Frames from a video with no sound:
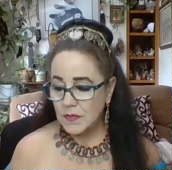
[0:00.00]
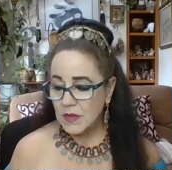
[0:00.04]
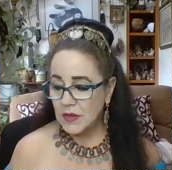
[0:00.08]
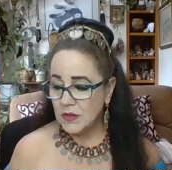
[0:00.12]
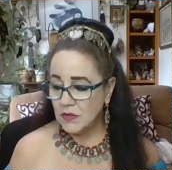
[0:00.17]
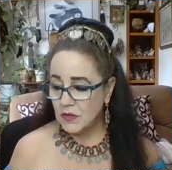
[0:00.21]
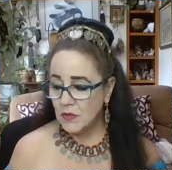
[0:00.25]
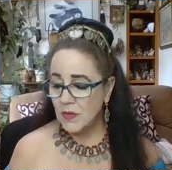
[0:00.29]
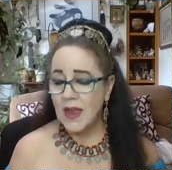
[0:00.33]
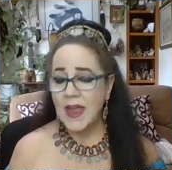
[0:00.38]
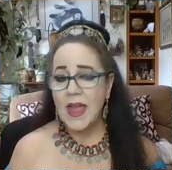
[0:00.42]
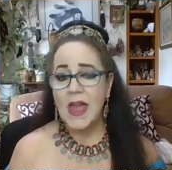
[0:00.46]

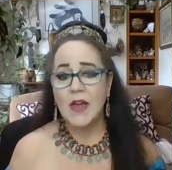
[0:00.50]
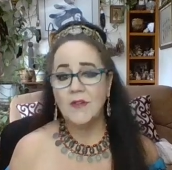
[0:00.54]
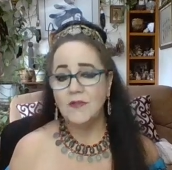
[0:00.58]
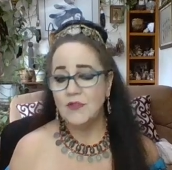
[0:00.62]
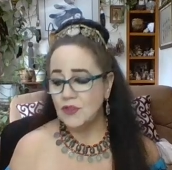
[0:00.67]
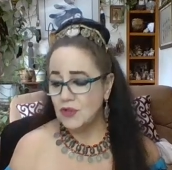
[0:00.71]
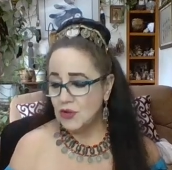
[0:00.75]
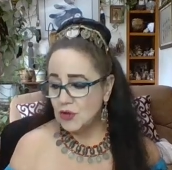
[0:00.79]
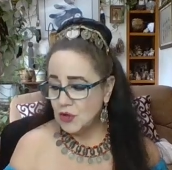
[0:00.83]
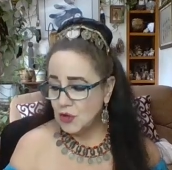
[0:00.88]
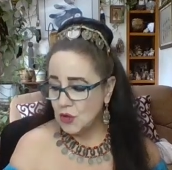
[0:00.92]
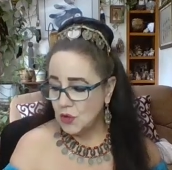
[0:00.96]
So I have
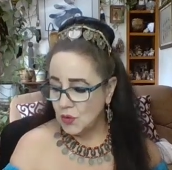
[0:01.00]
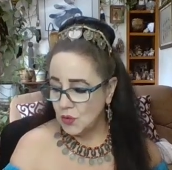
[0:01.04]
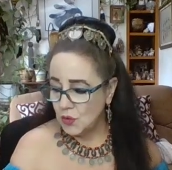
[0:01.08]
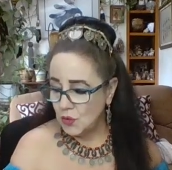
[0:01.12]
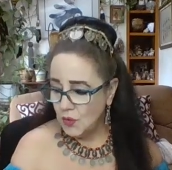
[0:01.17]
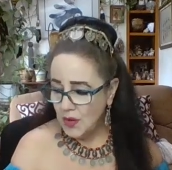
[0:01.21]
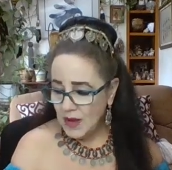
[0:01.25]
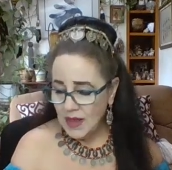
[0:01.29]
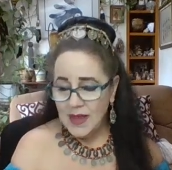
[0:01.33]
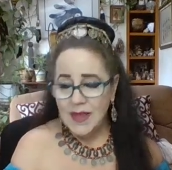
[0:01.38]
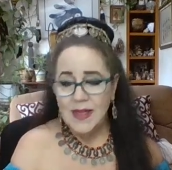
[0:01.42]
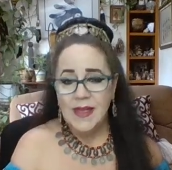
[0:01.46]
two.
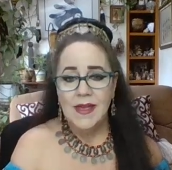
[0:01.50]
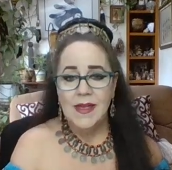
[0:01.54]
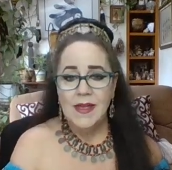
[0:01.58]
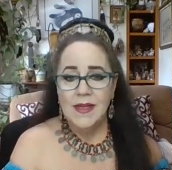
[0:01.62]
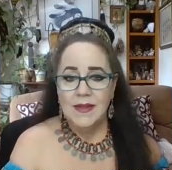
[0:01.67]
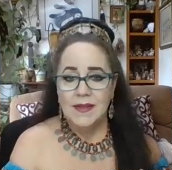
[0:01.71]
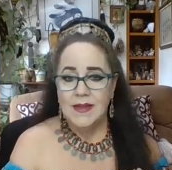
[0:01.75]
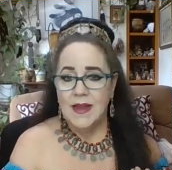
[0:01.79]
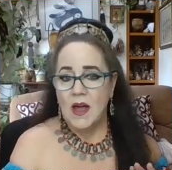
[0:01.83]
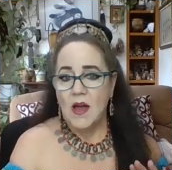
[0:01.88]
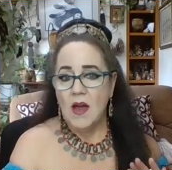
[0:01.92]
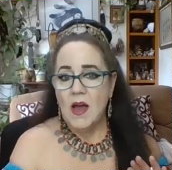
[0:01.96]

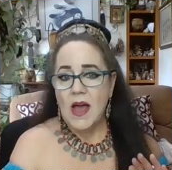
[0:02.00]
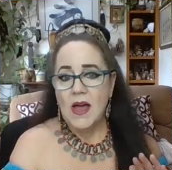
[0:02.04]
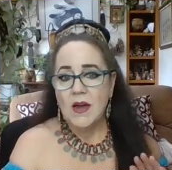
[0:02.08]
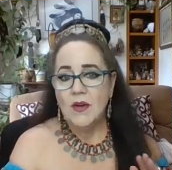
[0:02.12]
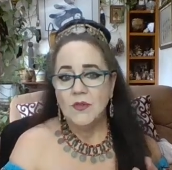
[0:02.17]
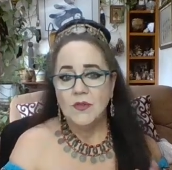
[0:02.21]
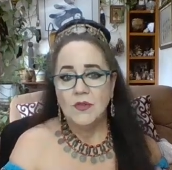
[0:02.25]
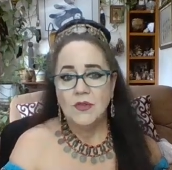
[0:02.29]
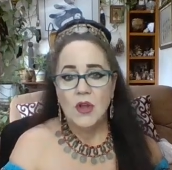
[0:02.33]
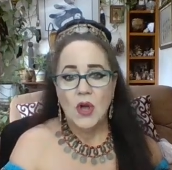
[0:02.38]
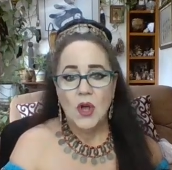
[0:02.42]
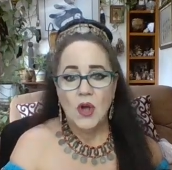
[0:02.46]
Now, I
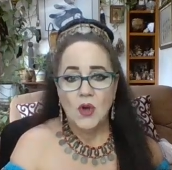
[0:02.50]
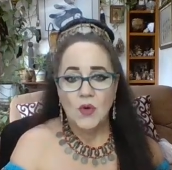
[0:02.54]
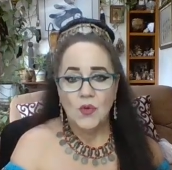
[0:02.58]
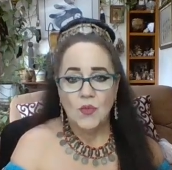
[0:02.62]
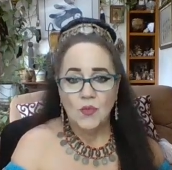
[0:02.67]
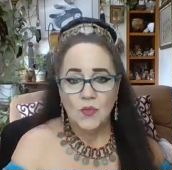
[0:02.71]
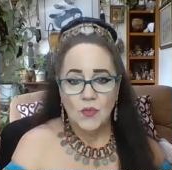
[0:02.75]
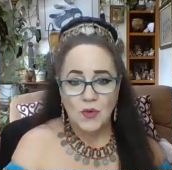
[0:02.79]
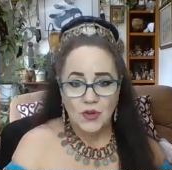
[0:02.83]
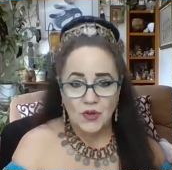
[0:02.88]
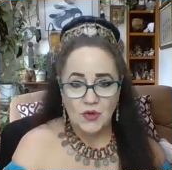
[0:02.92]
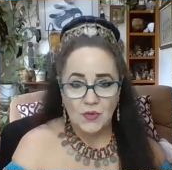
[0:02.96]
don't know
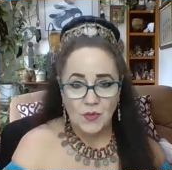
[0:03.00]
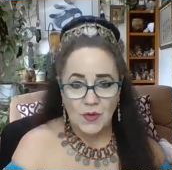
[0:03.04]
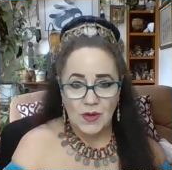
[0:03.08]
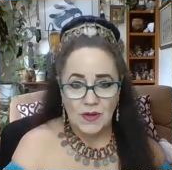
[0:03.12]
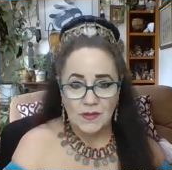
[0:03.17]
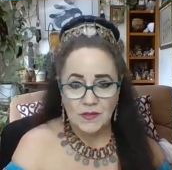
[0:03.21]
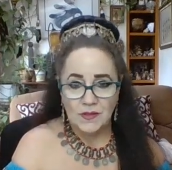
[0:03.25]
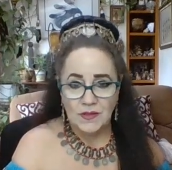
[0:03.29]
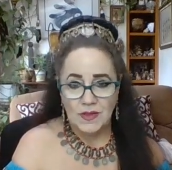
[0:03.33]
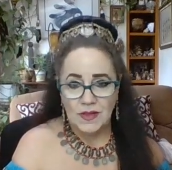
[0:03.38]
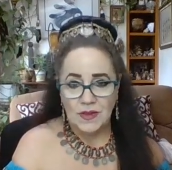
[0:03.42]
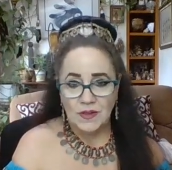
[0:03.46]
which
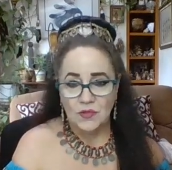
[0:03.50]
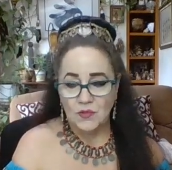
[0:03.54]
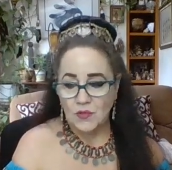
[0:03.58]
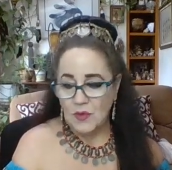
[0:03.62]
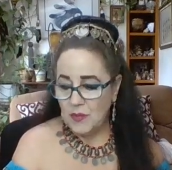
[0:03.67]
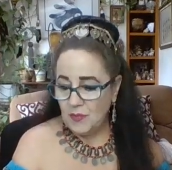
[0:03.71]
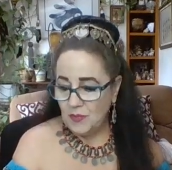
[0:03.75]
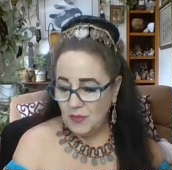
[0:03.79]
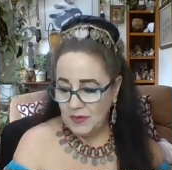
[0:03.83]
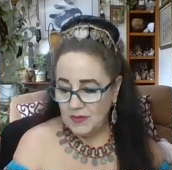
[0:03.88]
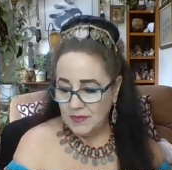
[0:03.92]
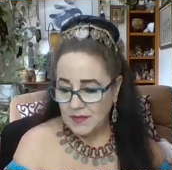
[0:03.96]
ones these
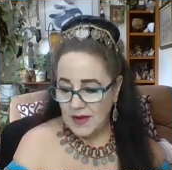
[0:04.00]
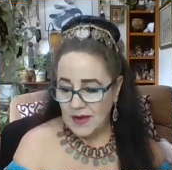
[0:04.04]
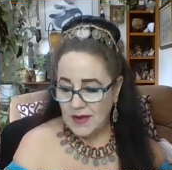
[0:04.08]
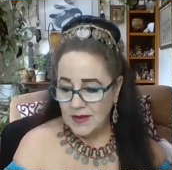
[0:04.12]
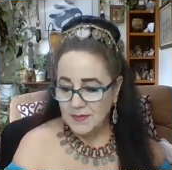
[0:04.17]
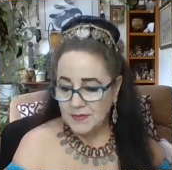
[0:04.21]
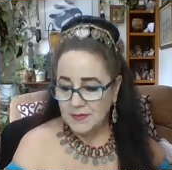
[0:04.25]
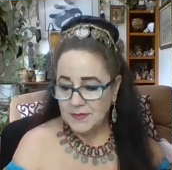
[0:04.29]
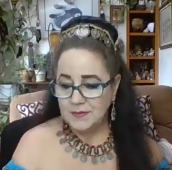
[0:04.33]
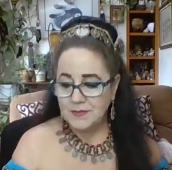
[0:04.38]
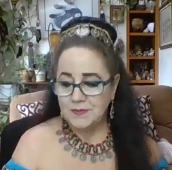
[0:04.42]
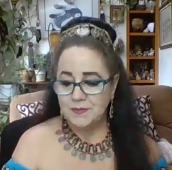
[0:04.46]
represent,
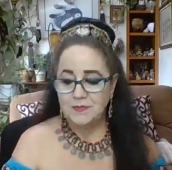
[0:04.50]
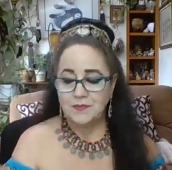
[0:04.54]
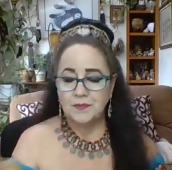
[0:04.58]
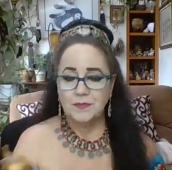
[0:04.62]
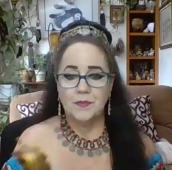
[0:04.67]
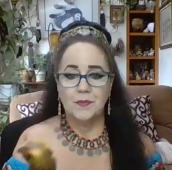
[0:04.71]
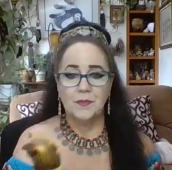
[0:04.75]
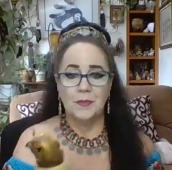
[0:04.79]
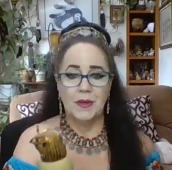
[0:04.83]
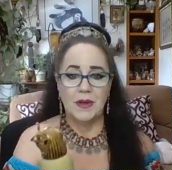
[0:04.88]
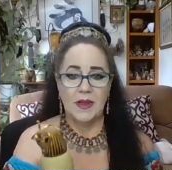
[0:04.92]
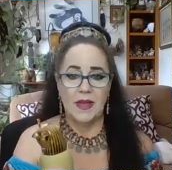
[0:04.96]

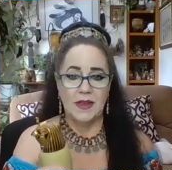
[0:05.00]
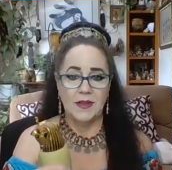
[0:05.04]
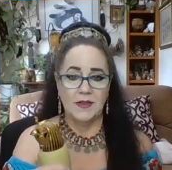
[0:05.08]
but I